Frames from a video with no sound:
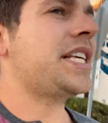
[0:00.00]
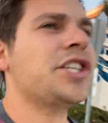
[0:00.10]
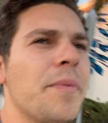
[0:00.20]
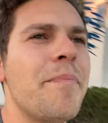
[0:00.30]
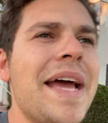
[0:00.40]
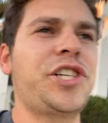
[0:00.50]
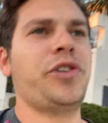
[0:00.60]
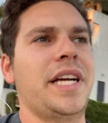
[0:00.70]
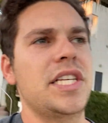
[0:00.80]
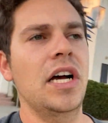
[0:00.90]
these are
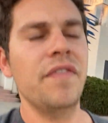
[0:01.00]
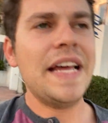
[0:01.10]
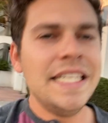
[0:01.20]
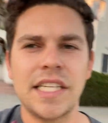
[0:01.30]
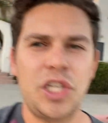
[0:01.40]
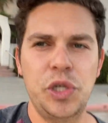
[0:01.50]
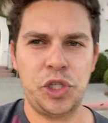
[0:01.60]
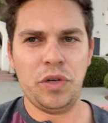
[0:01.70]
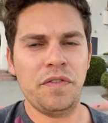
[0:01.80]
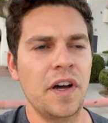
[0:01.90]
metrics of
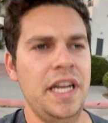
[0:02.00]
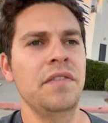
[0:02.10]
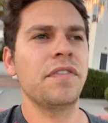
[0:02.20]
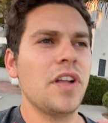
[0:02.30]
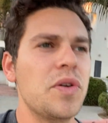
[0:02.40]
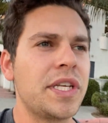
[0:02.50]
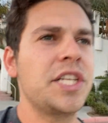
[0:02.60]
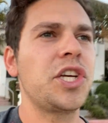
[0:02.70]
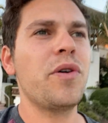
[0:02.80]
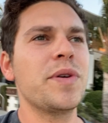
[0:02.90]
institutional fund inflows. And
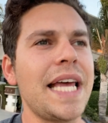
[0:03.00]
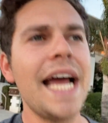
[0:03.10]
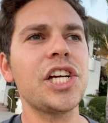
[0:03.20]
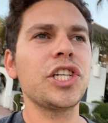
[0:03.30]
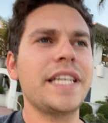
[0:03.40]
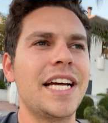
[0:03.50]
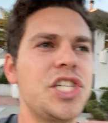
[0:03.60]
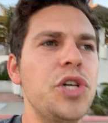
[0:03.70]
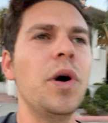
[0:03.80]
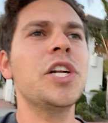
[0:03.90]
so it was actually a
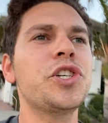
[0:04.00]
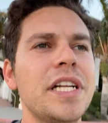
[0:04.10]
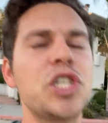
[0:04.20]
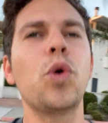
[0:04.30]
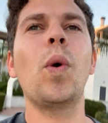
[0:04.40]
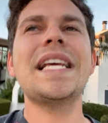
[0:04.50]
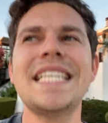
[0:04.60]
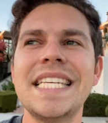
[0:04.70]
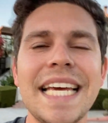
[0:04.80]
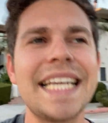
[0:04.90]

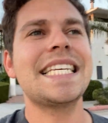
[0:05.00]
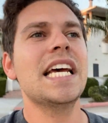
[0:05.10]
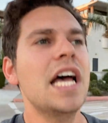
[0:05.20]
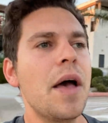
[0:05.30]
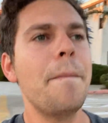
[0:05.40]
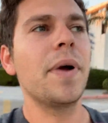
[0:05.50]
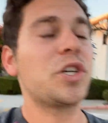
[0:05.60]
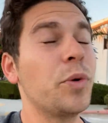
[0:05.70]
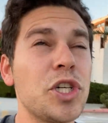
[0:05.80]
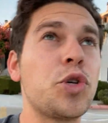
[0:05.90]

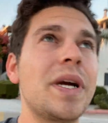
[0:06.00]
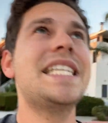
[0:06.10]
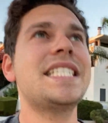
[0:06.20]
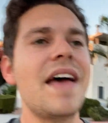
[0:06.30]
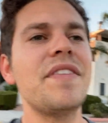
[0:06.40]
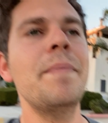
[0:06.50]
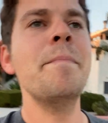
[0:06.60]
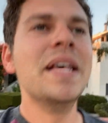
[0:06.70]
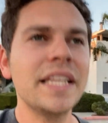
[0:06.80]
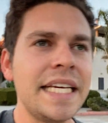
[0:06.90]
$227
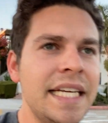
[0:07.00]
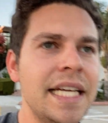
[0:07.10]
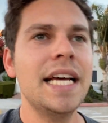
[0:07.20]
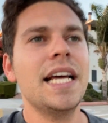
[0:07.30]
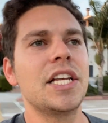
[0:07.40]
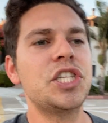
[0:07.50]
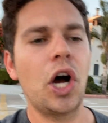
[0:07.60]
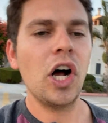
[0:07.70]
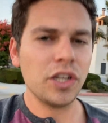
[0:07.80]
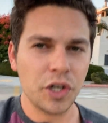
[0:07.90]
million
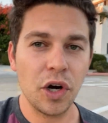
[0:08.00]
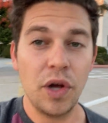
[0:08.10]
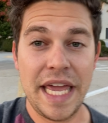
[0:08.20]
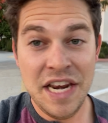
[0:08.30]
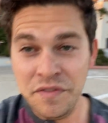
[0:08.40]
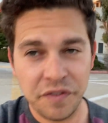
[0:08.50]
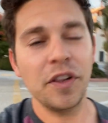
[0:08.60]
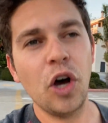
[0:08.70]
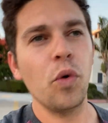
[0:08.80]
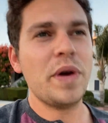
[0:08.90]

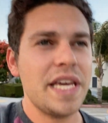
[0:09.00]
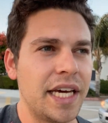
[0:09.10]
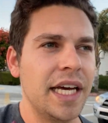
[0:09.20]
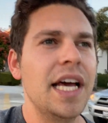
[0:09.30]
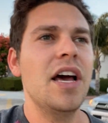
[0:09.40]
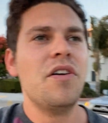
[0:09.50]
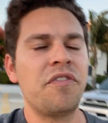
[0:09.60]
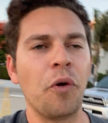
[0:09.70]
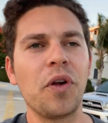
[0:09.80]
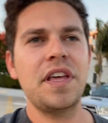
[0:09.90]
inflow week
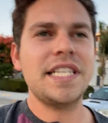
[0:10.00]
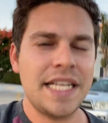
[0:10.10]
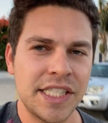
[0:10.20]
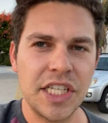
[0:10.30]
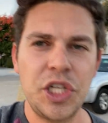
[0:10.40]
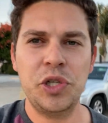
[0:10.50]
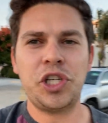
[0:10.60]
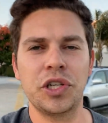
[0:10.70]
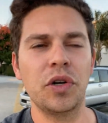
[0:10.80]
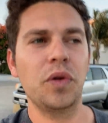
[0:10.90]
for these
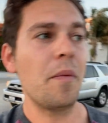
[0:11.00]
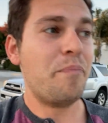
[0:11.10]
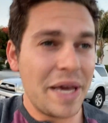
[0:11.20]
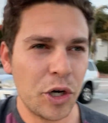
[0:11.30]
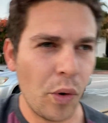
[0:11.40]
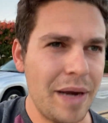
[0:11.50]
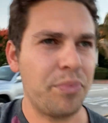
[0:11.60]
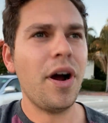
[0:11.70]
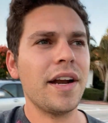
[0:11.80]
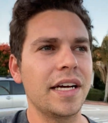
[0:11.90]
institutional Bitcoin
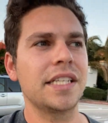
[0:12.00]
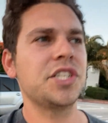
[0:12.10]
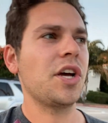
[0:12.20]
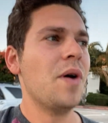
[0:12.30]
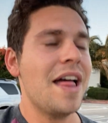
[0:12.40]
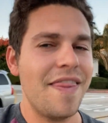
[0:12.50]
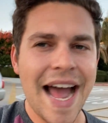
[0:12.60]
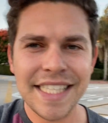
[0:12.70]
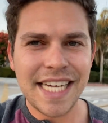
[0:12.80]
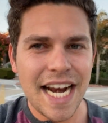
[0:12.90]
products. And so
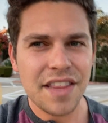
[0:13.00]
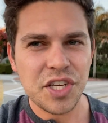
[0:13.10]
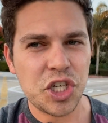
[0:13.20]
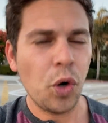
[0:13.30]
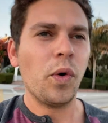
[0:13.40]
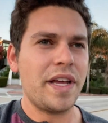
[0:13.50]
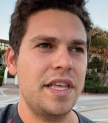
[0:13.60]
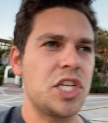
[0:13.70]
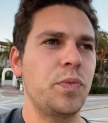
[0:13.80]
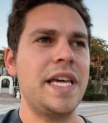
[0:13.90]
that's kind of the story
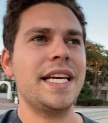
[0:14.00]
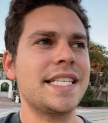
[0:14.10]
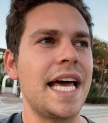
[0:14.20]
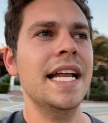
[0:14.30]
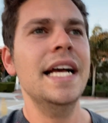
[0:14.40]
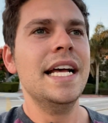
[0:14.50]
this week, is that,